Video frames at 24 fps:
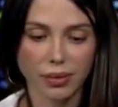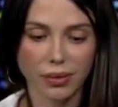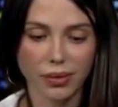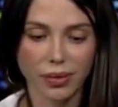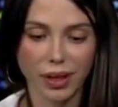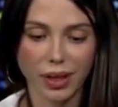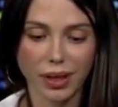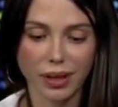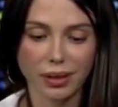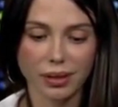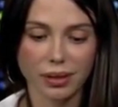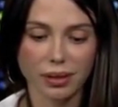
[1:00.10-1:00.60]

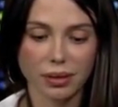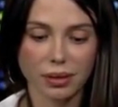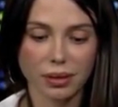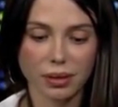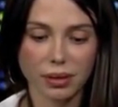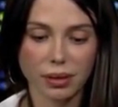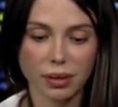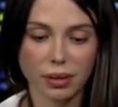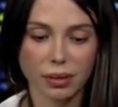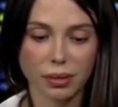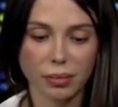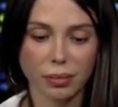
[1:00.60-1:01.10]
statement.
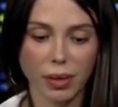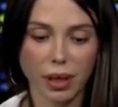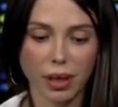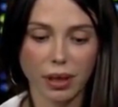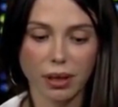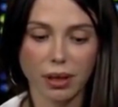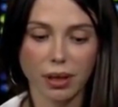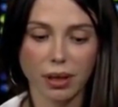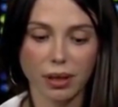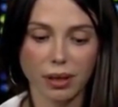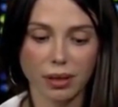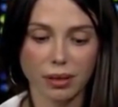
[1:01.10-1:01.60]
She
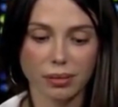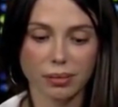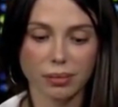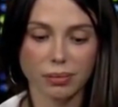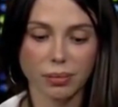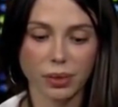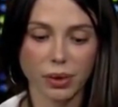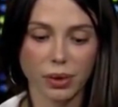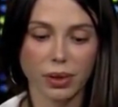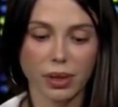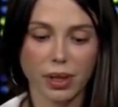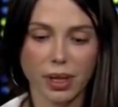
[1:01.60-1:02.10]
accused
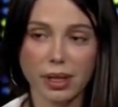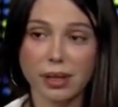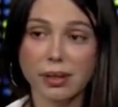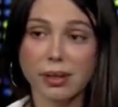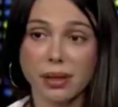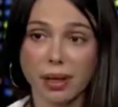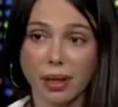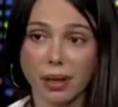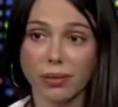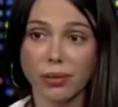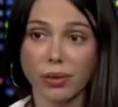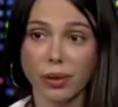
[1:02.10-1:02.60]
Gibson
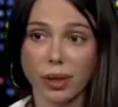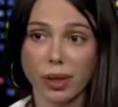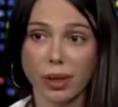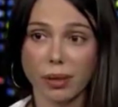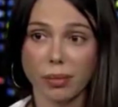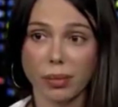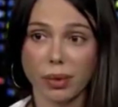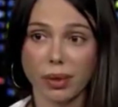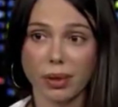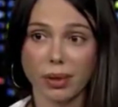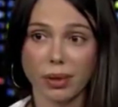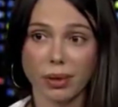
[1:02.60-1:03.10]
of
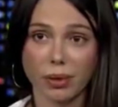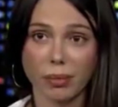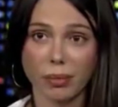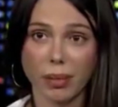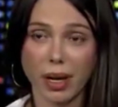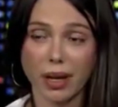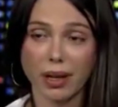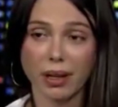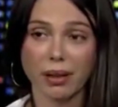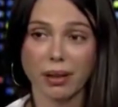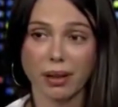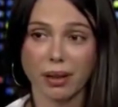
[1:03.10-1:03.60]
domestic
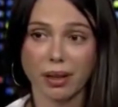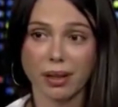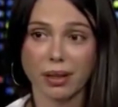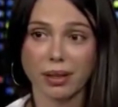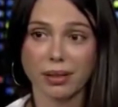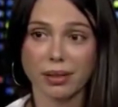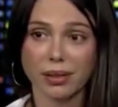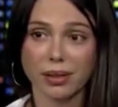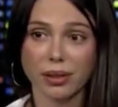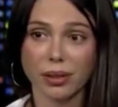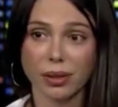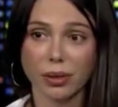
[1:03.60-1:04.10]
assault.
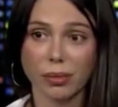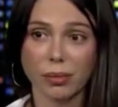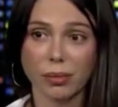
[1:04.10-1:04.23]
